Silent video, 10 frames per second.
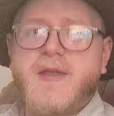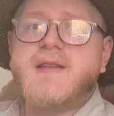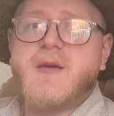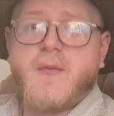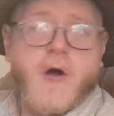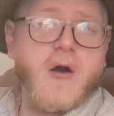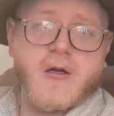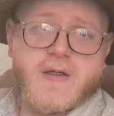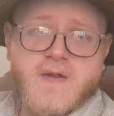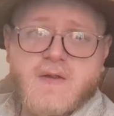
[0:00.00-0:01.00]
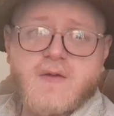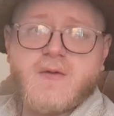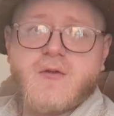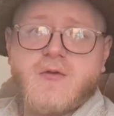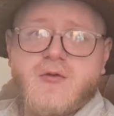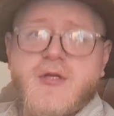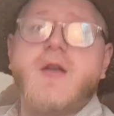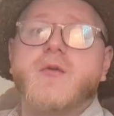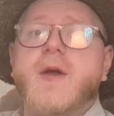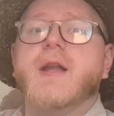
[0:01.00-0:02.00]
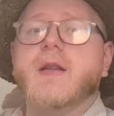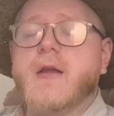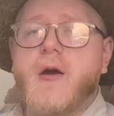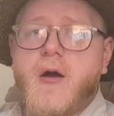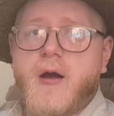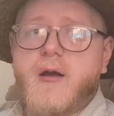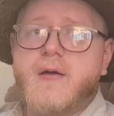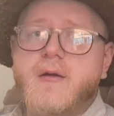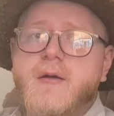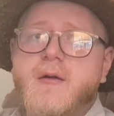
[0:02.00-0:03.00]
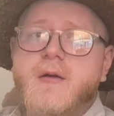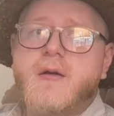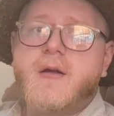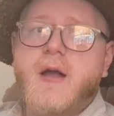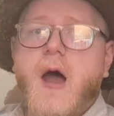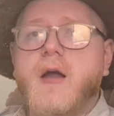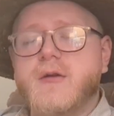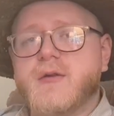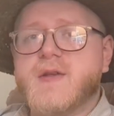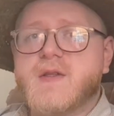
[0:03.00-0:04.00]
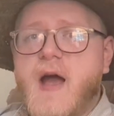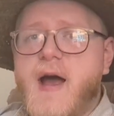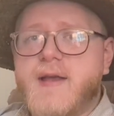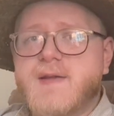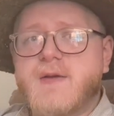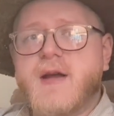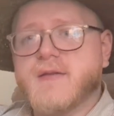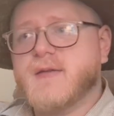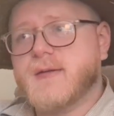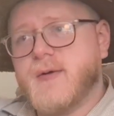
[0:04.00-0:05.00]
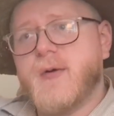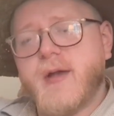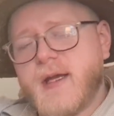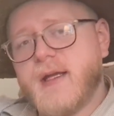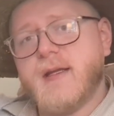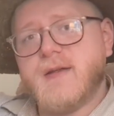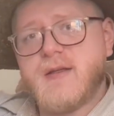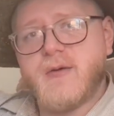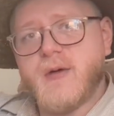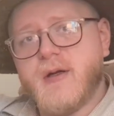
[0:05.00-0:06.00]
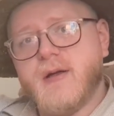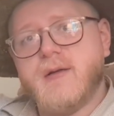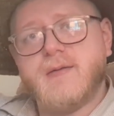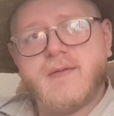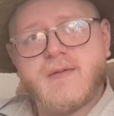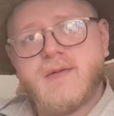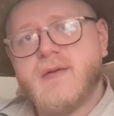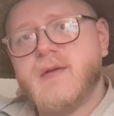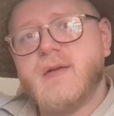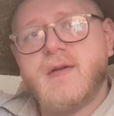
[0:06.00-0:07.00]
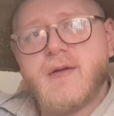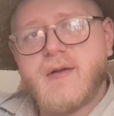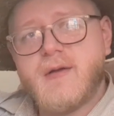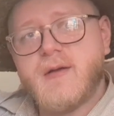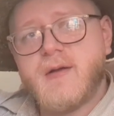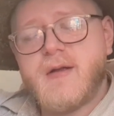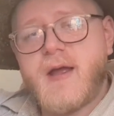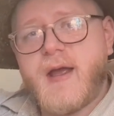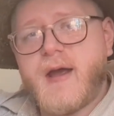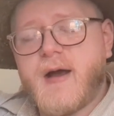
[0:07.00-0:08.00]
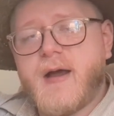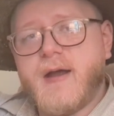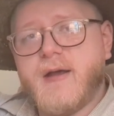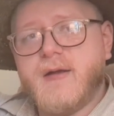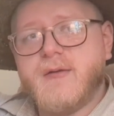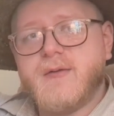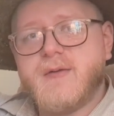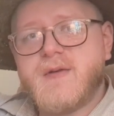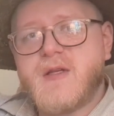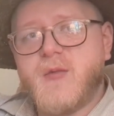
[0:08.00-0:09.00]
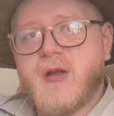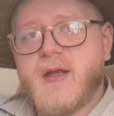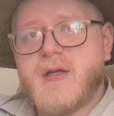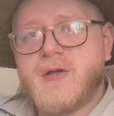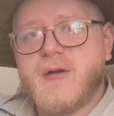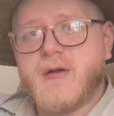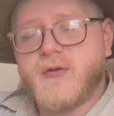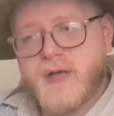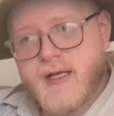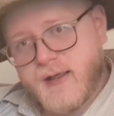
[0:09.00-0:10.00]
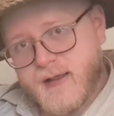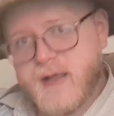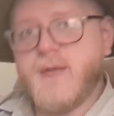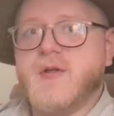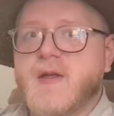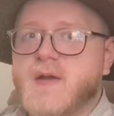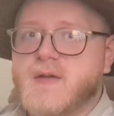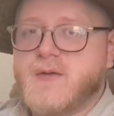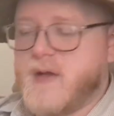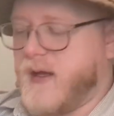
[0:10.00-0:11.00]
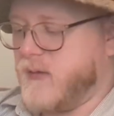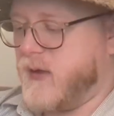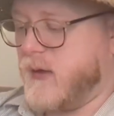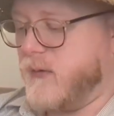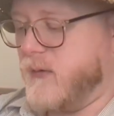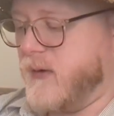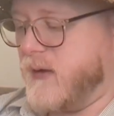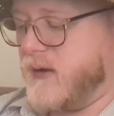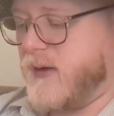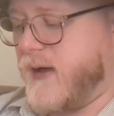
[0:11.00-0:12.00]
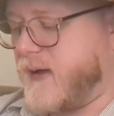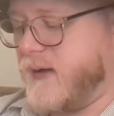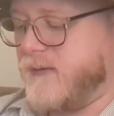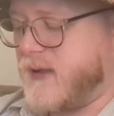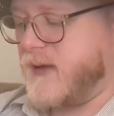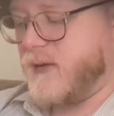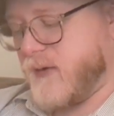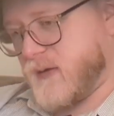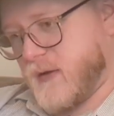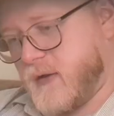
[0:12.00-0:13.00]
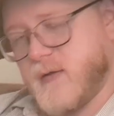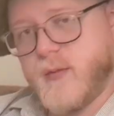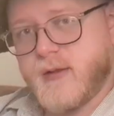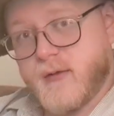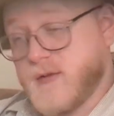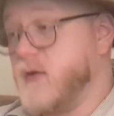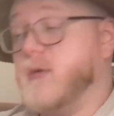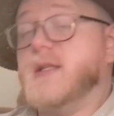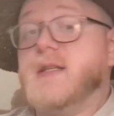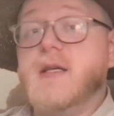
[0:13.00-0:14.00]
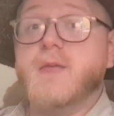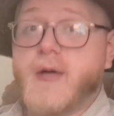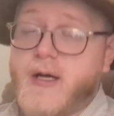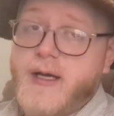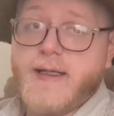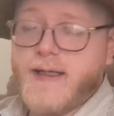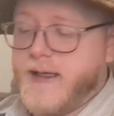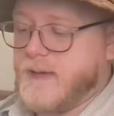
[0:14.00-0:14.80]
That's an artist who's generating the art under the skies. They're not throwing it into a AI simulation. They're creating the image that is Hatsune Miku and that kind of thing. There is a human team behind